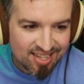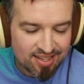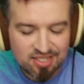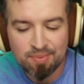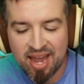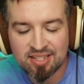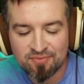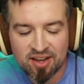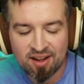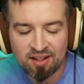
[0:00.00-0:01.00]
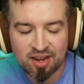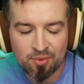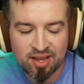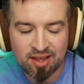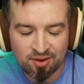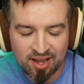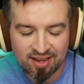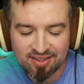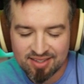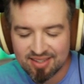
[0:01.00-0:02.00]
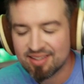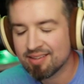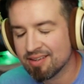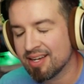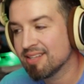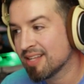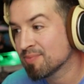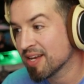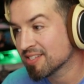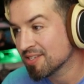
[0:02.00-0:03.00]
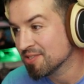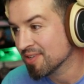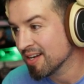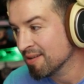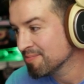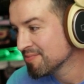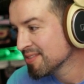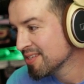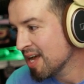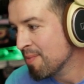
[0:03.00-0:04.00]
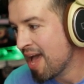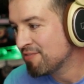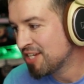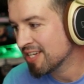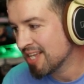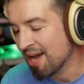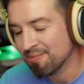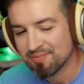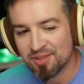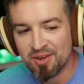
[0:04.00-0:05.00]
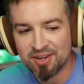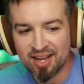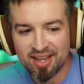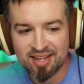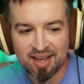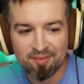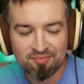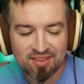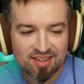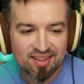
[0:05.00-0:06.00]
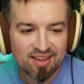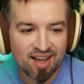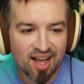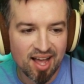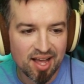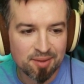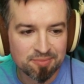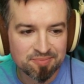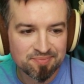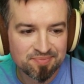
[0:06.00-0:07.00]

Listen, man, it's a fucking holiday weekend, okay? All right. That's my excuse right now. I'm half checked out. No, you're not. Yeah, I am.